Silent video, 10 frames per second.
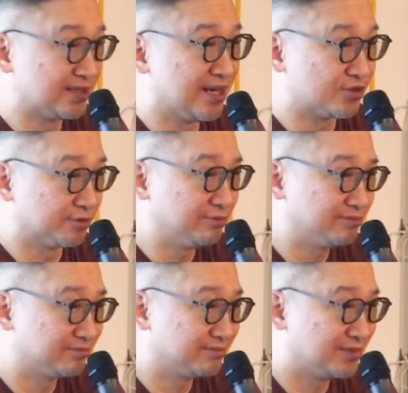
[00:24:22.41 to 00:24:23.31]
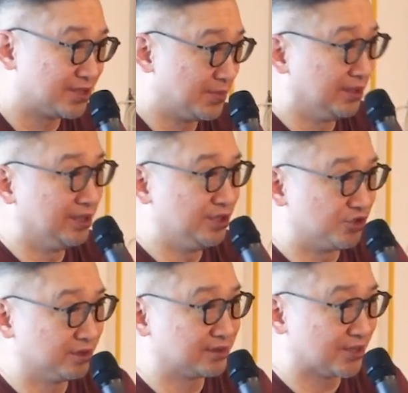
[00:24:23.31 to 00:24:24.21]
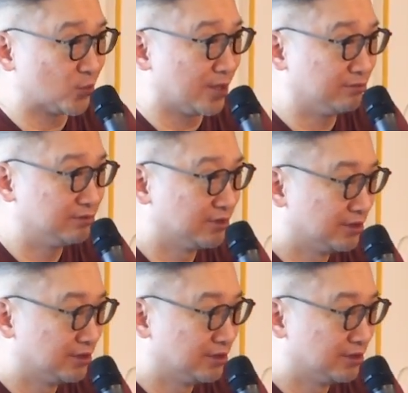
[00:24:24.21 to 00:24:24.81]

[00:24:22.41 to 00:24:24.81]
natural. It's a bit knee jerk as well.